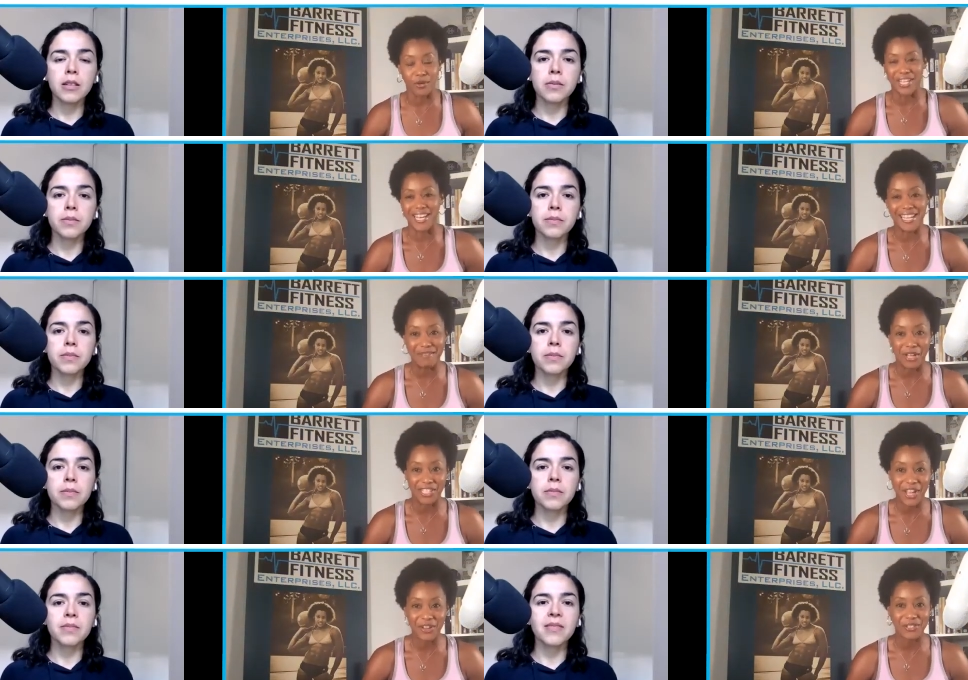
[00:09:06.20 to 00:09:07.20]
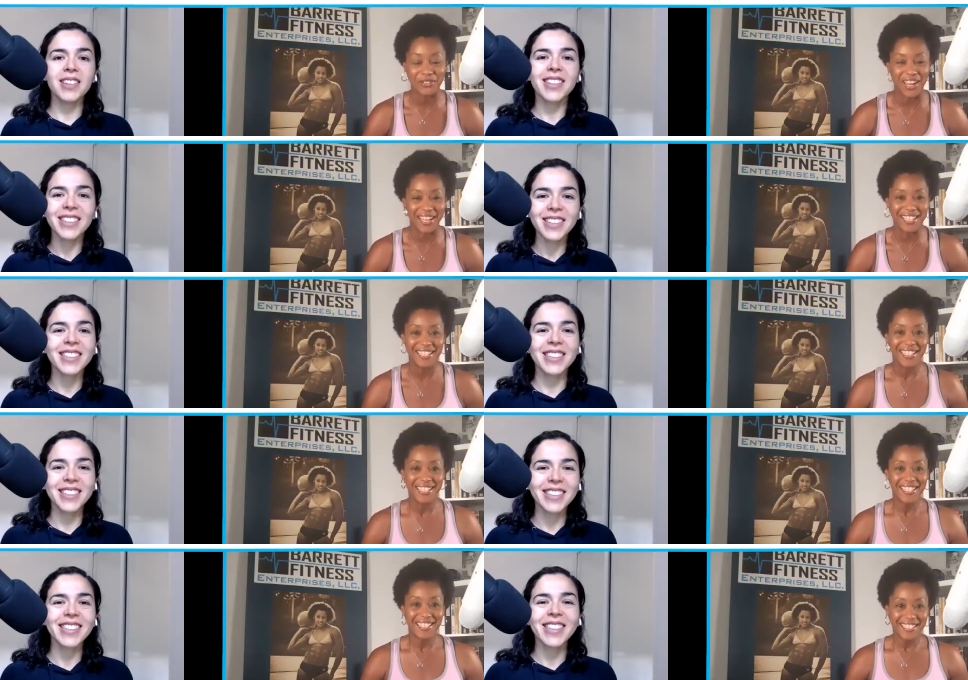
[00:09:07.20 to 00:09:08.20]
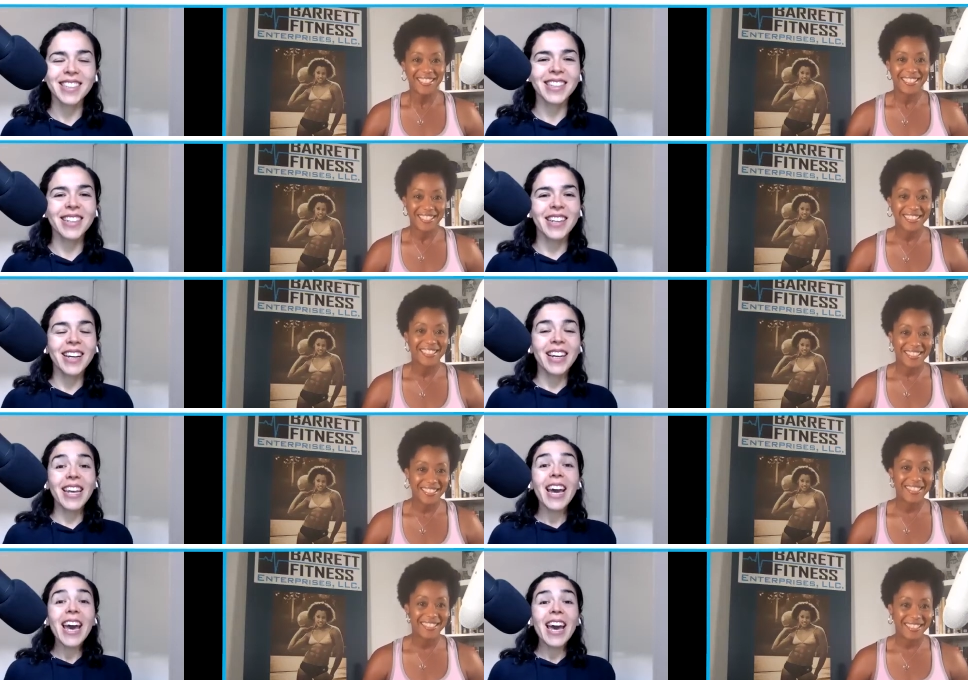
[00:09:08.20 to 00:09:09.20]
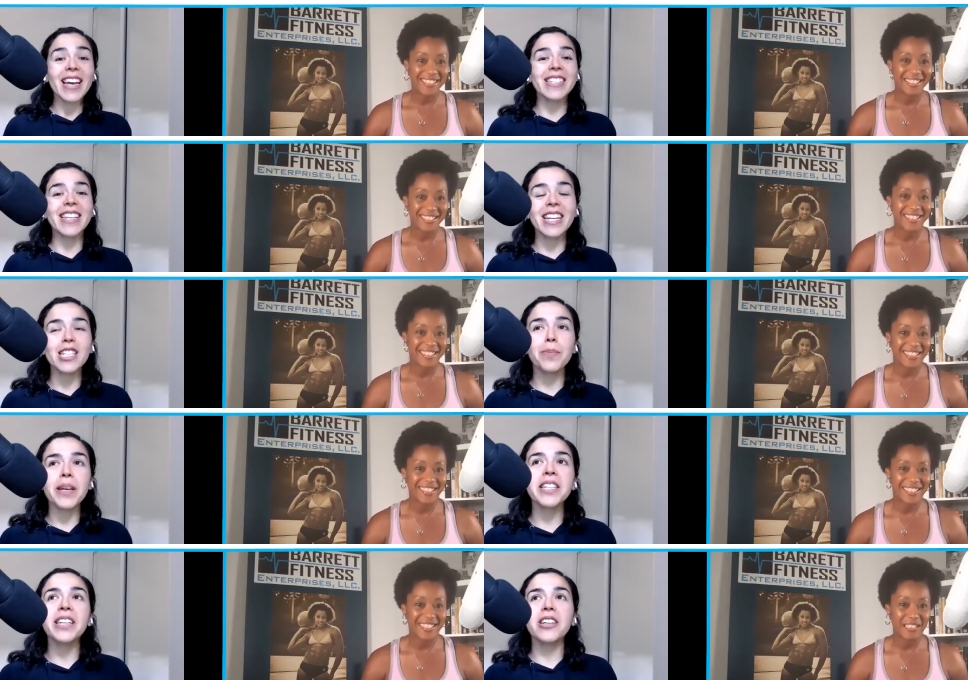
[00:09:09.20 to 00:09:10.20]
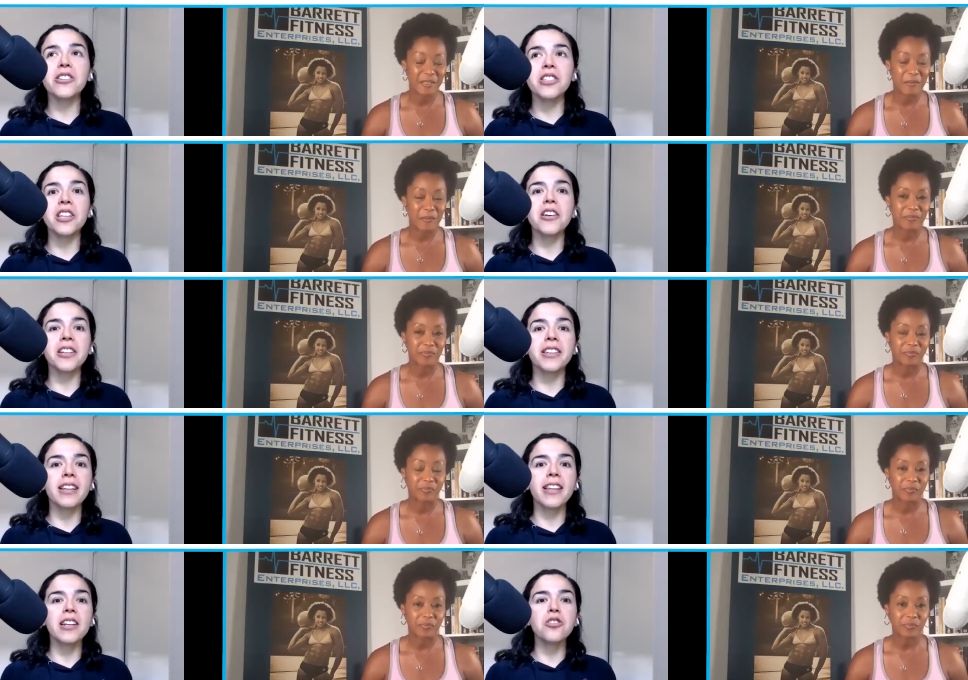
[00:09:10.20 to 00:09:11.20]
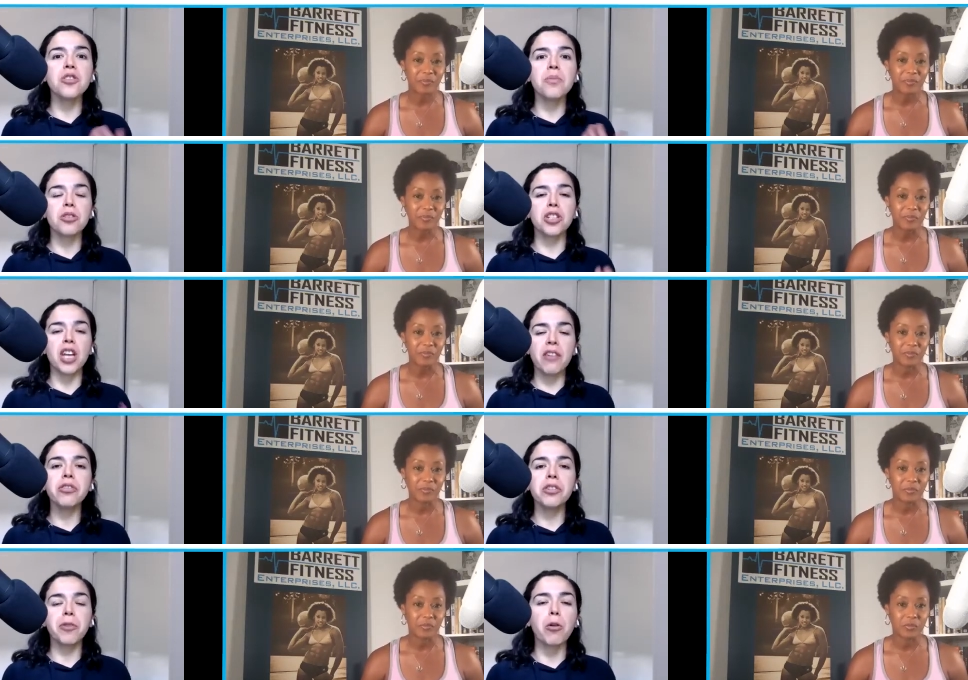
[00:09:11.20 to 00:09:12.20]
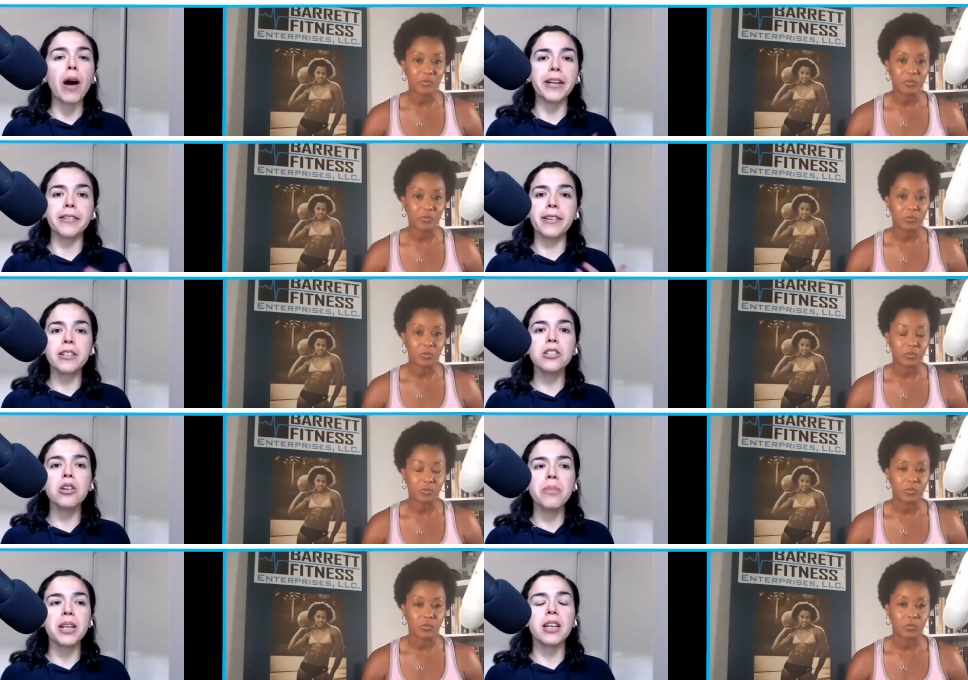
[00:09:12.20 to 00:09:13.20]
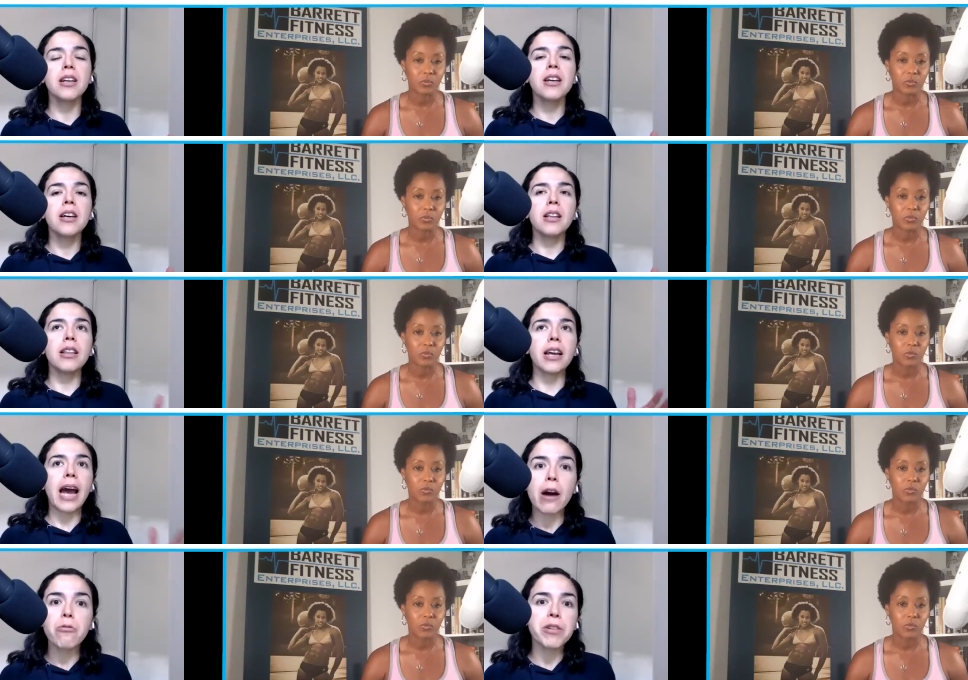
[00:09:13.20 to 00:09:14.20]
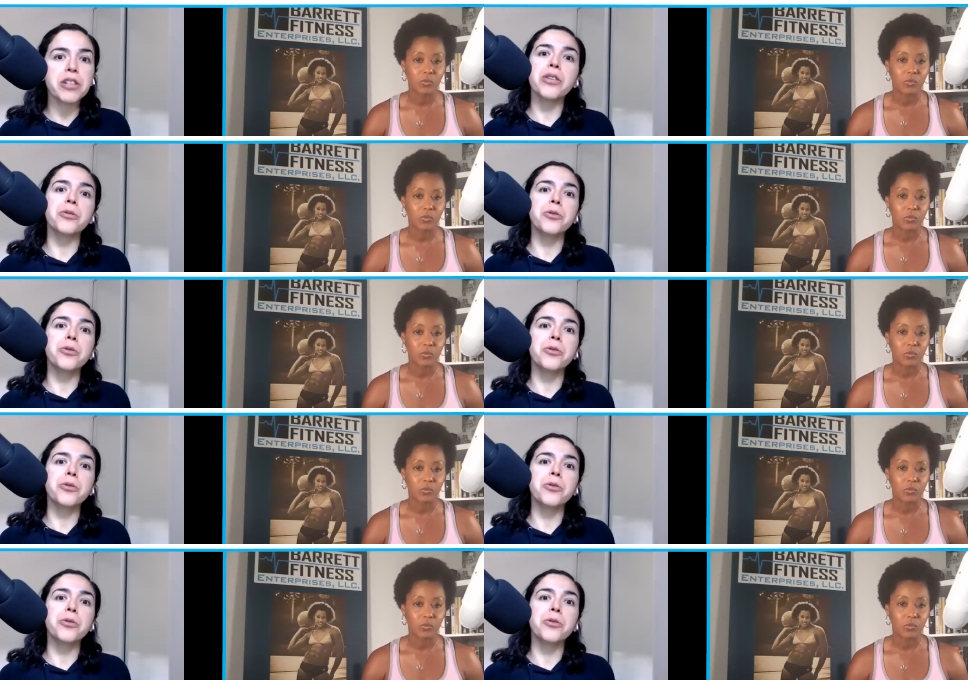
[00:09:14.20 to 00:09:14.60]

Speaker 1: than anybody else right
Speaker 2: yes and especially considering that there's so much effort required there's so many hours of